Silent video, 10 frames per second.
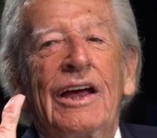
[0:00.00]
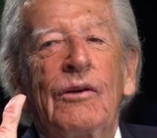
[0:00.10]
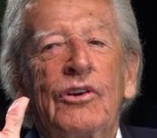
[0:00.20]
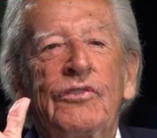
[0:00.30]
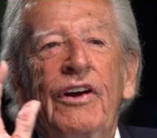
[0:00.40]

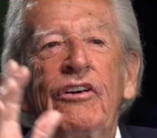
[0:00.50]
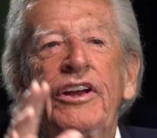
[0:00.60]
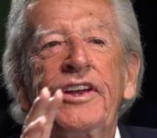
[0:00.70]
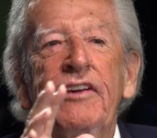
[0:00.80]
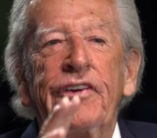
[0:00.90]
It was very
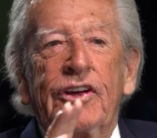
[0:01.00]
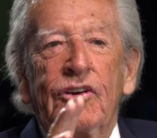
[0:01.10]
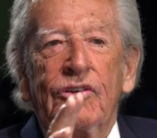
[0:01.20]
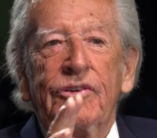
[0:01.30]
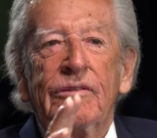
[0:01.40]

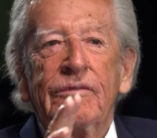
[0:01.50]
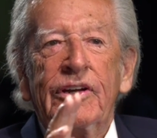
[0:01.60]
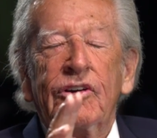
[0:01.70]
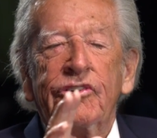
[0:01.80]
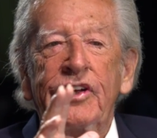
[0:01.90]
difficult
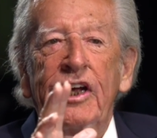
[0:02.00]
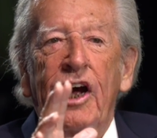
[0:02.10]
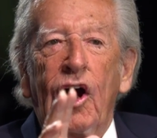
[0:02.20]
because the